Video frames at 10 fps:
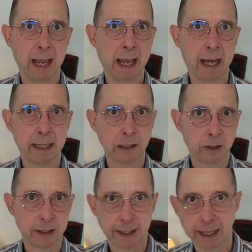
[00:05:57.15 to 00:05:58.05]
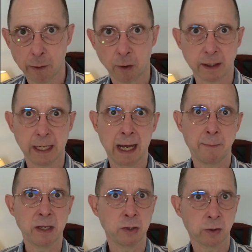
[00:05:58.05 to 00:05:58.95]
and look at the network
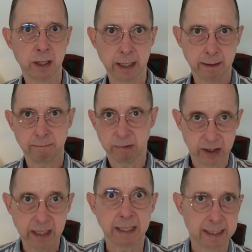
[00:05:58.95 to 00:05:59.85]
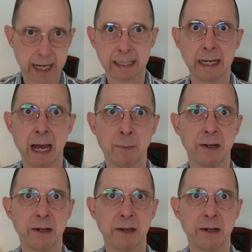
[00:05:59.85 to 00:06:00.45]
tab, and you can see exactly how